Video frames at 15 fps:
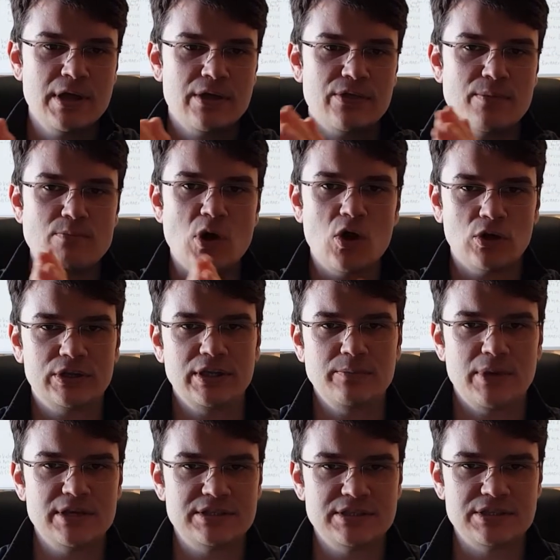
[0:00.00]
the marketing
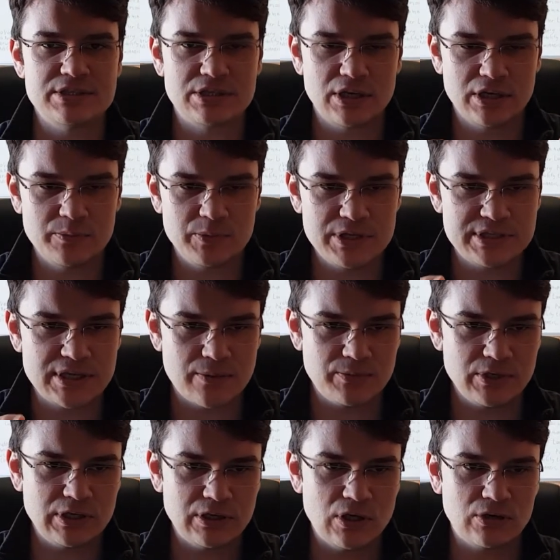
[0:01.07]
message is going to be
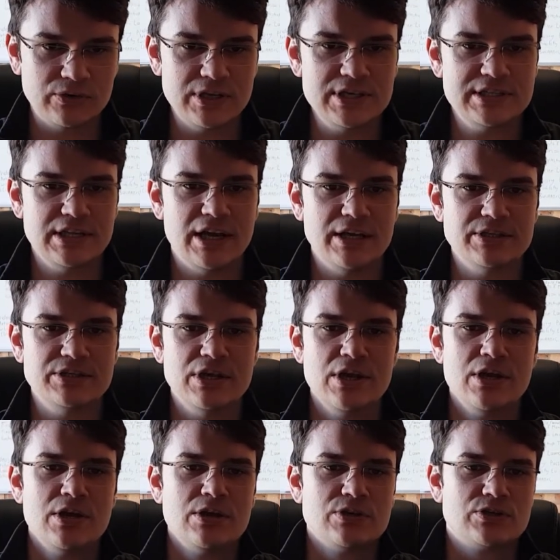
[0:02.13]
something along these lines.
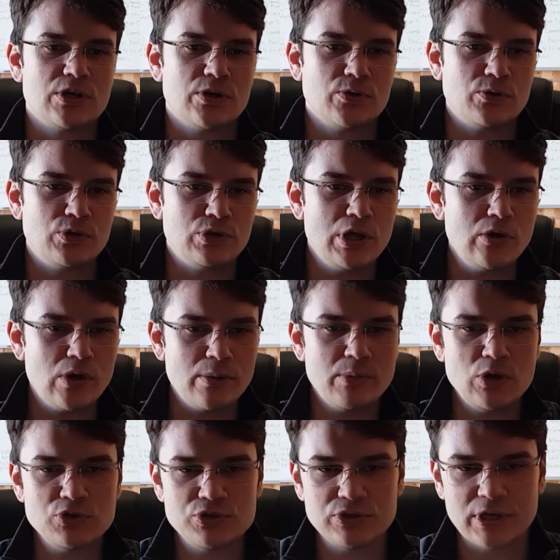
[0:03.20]
So,
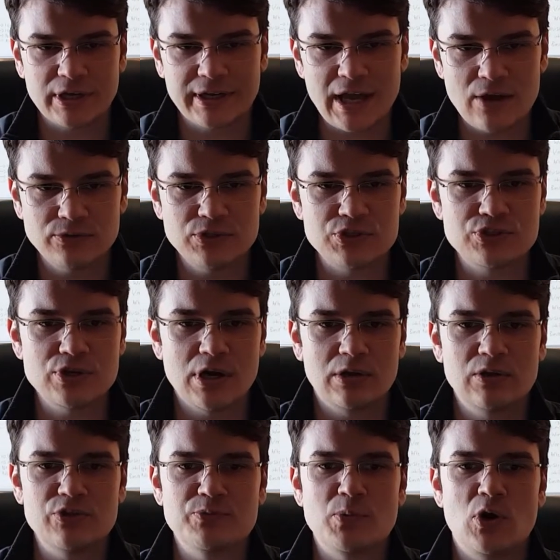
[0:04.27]
most accountants
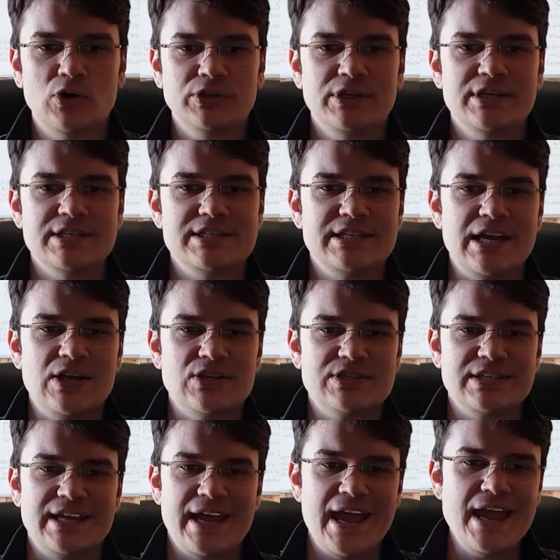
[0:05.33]
struggle with marketing and
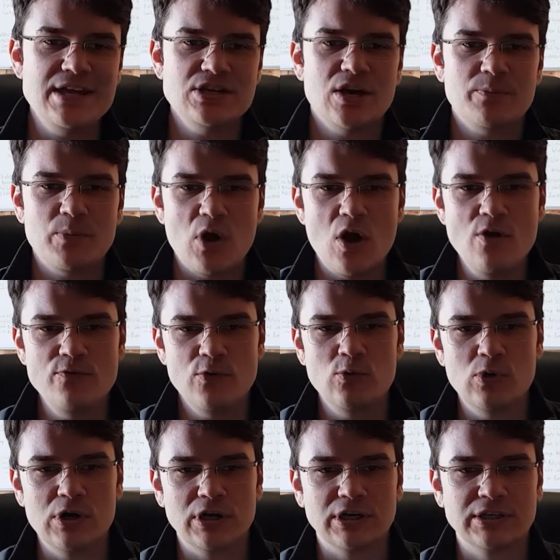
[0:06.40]
sales, and they end up
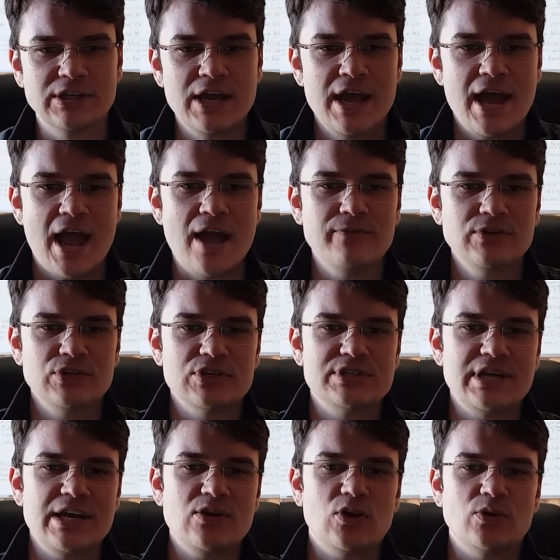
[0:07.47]
overworked, having to
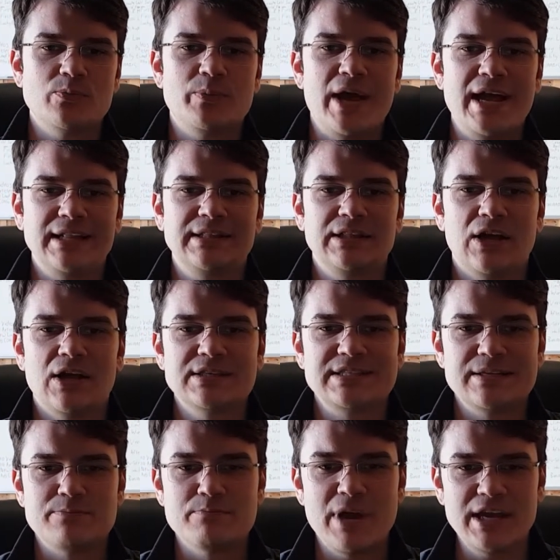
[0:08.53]
take on bad clients
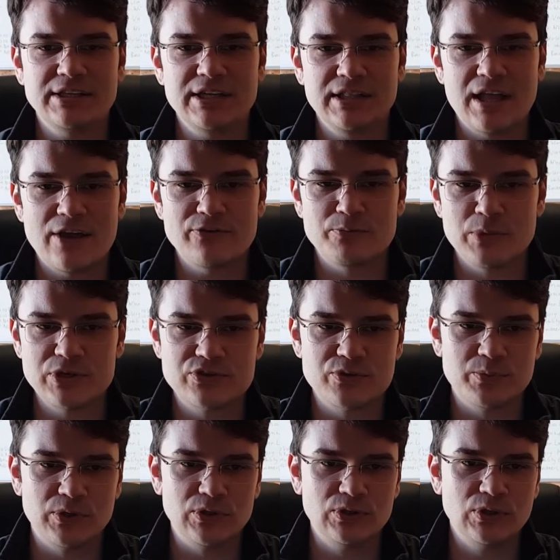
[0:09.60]
that make their life
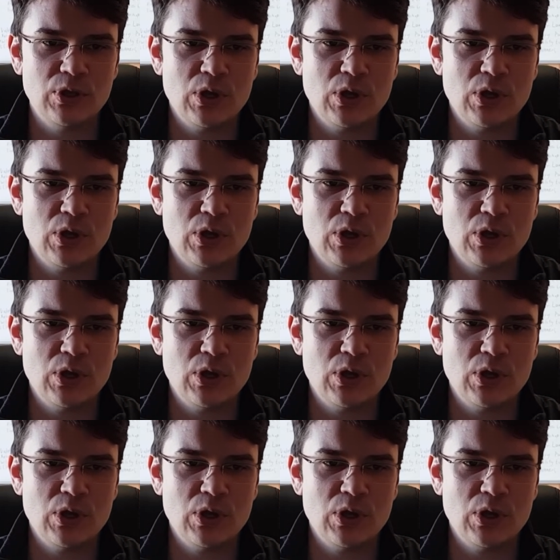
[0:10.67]
miserable,